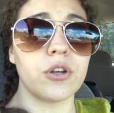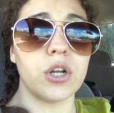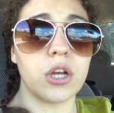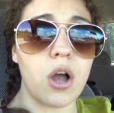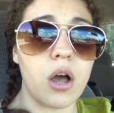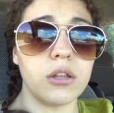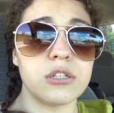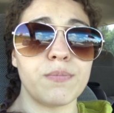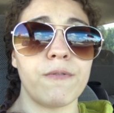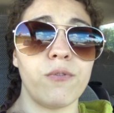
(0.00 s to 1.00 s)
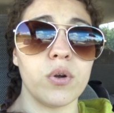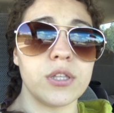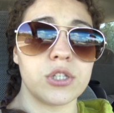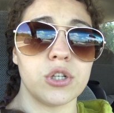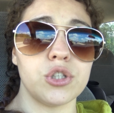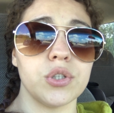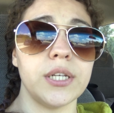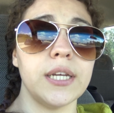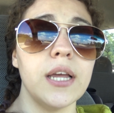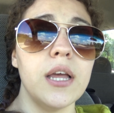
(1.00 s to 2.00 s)
They're going to call us before the
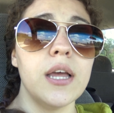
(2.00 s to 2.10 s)
surgery